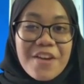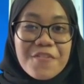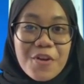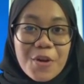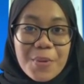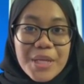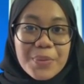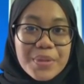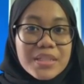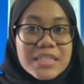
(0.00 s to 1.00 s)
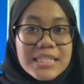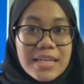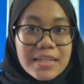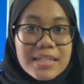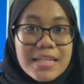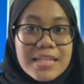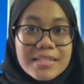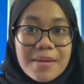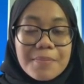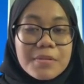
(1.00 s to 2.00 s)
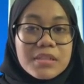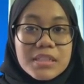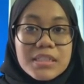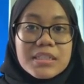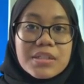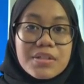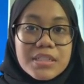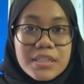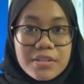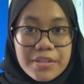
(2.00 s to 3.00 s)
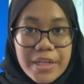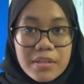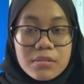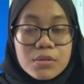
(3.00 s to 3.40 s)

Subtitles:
Following with the second example is considering